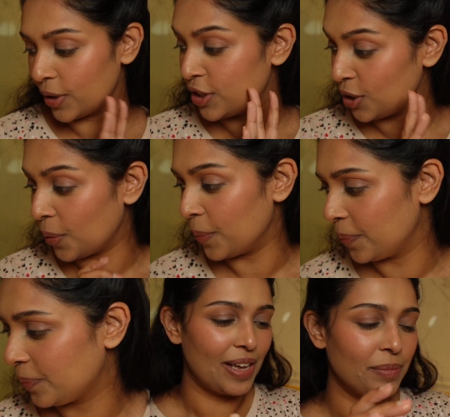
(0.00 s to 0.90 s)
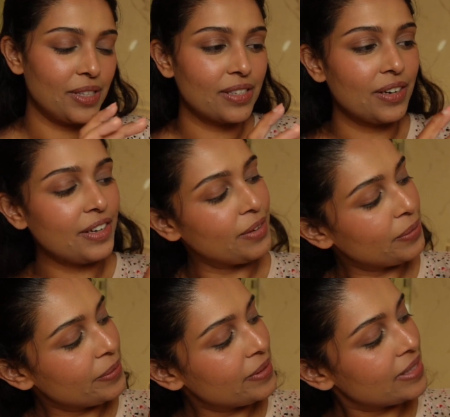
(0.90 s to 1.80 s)
So I'm just going to
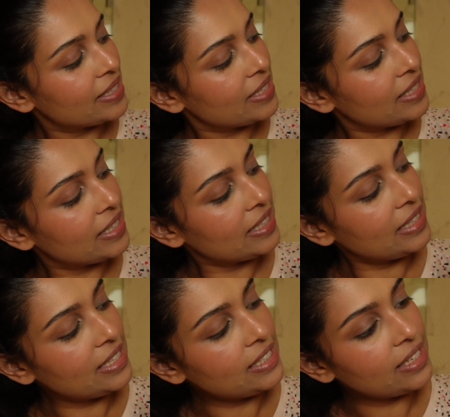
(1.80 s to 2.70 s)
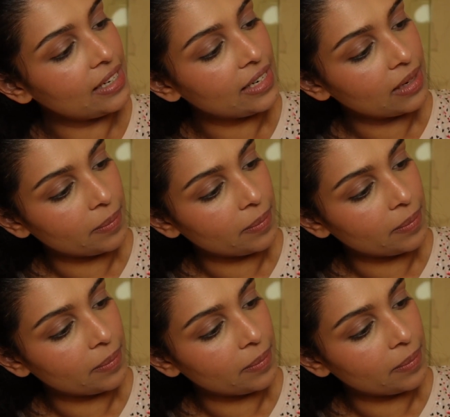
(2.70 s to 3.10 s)
use just a little